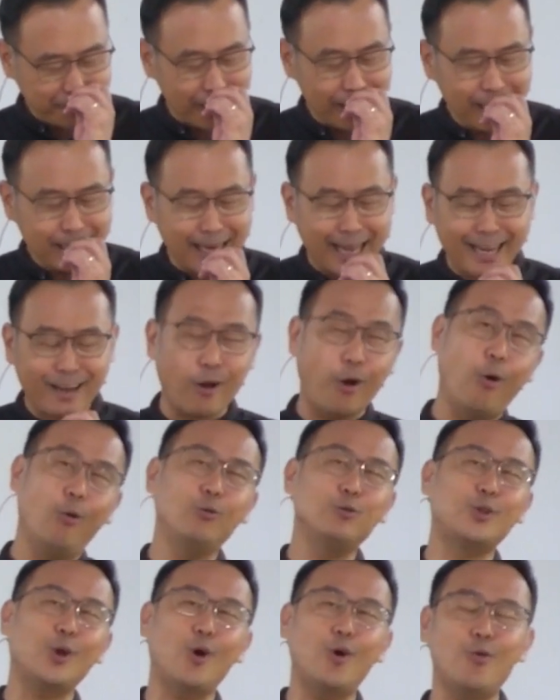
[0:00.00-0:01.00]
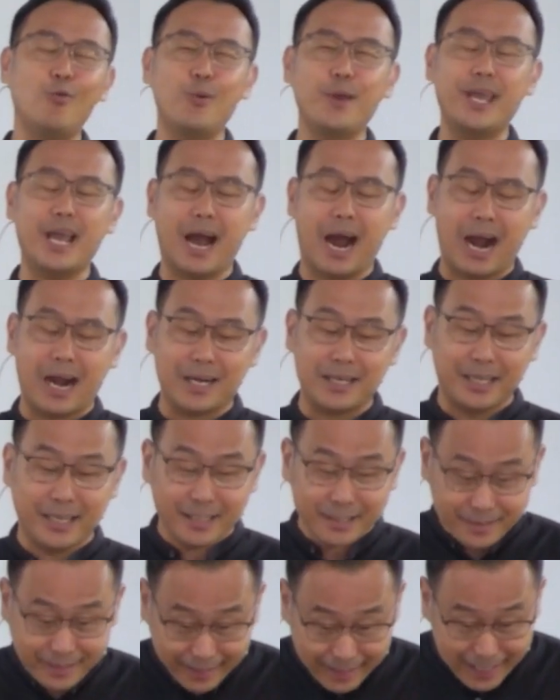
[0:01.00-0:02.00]
like, although we are
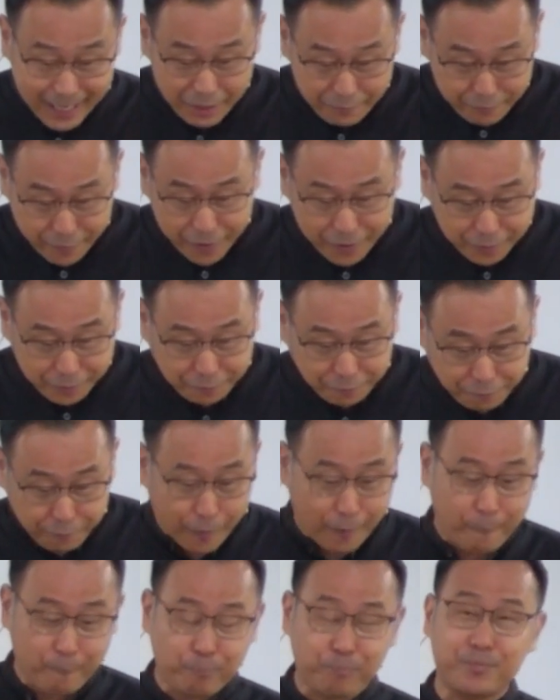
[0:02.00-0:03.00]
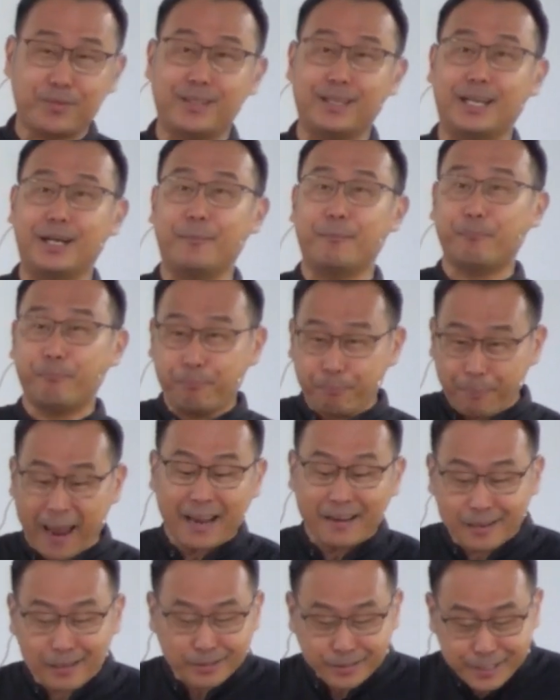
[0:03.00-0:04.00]
delivered from the
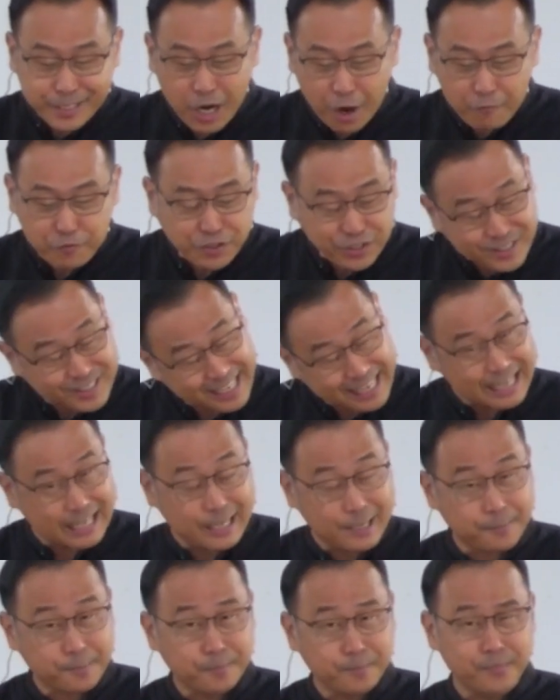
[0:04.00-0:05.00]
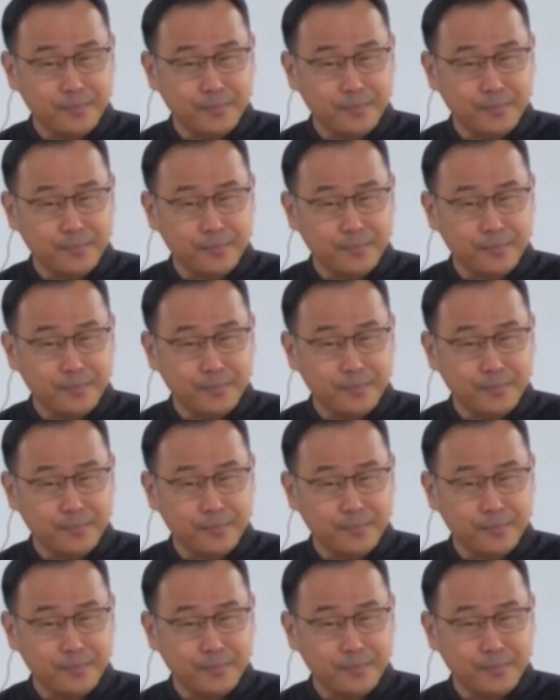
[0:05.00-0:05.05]
penalty of sin,